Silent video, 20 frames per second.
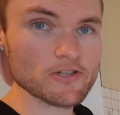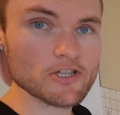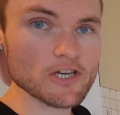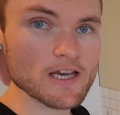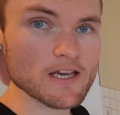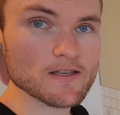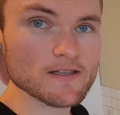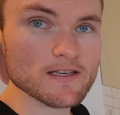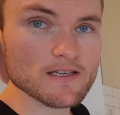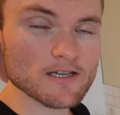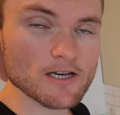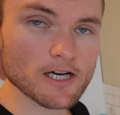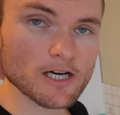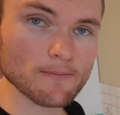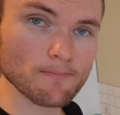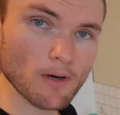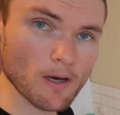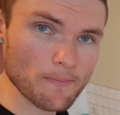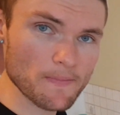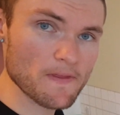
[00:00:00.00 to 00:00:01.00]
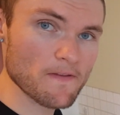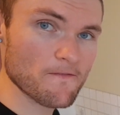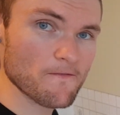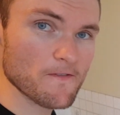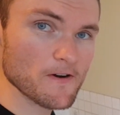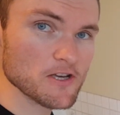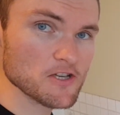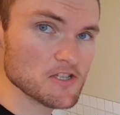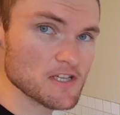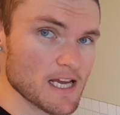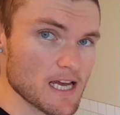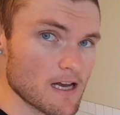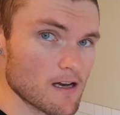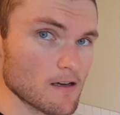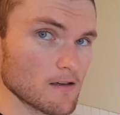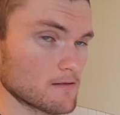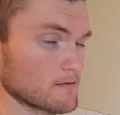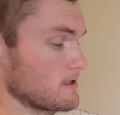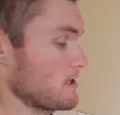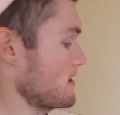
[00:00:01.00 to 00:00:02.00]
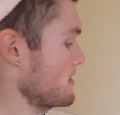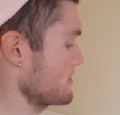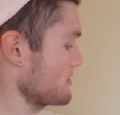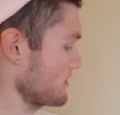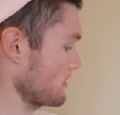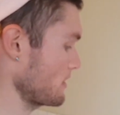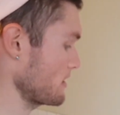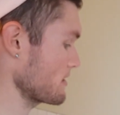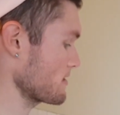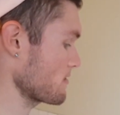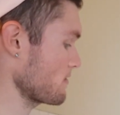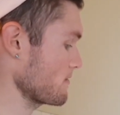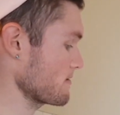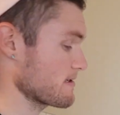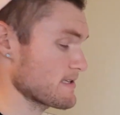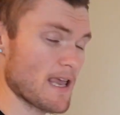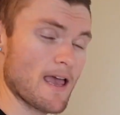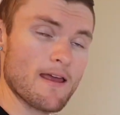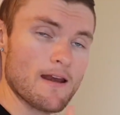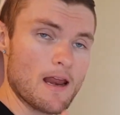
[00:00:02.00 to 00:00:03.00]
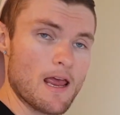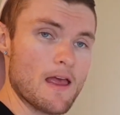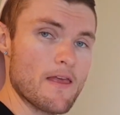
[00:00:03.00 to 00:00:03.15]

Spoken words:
cheese, which I'm gonna pop in the fridge now until it's all set,